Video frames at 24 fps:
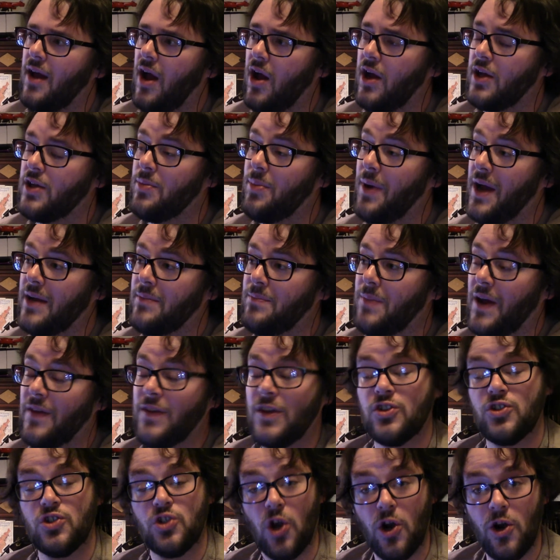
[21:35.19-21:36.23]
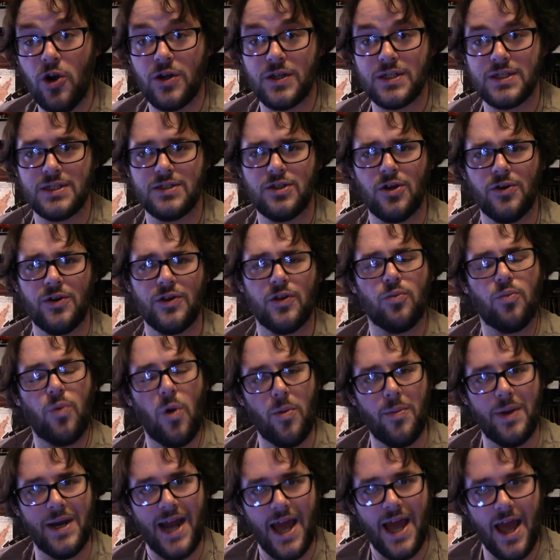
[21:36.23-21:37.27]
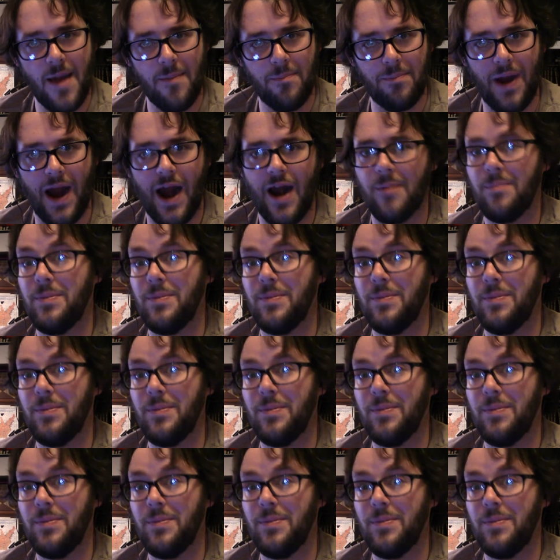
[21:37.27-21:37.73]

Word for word: occupied by the Turks during the Roman Empire,